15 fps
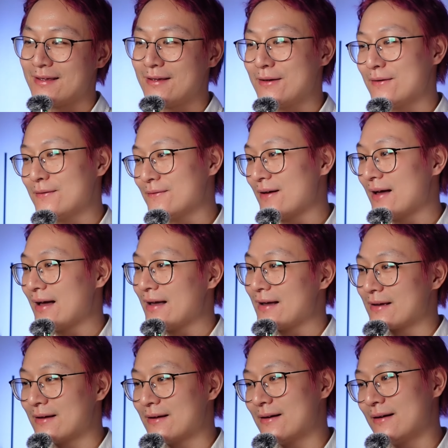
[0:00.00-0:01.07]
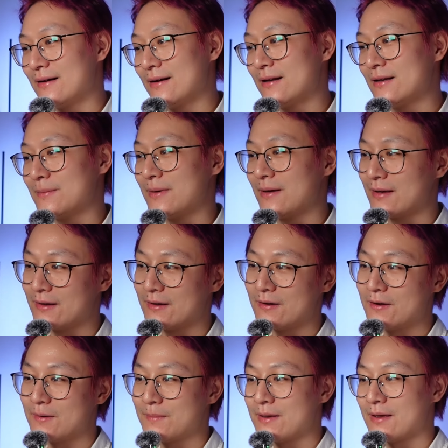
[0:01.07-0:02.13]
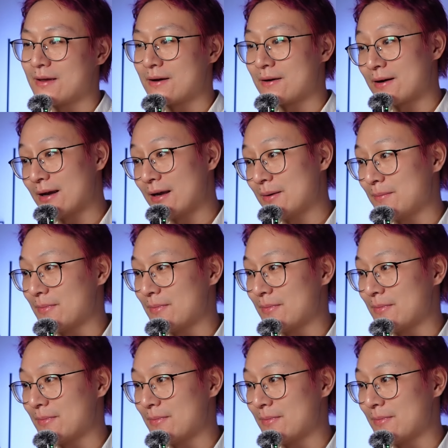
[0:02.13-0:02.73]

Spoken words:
if I could, it'd be all be great.